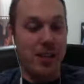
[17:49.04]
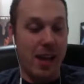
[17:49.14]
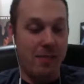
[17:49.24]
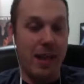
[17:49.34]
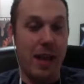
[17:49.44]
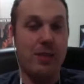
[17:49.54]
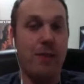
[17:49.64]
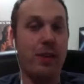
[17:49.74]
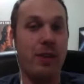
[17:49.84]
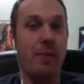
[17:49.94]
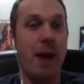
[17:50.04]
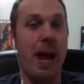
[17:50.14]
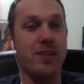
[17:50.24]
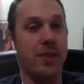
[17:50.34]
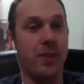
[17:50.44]
that definitely the
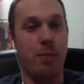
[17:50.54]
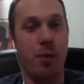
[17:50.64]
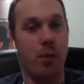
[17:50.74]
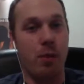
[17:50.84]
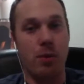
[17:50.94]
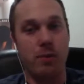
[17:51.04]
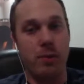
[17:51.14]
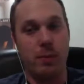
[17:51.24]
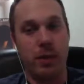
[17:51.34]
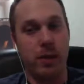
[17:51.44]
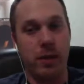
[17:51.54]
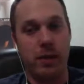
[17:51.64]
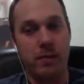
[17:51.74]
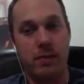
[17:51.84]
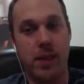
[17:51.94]
match, and then the promo completely
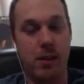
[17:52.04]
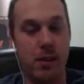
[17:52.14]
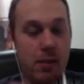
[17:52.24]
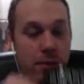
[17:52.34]
set it off.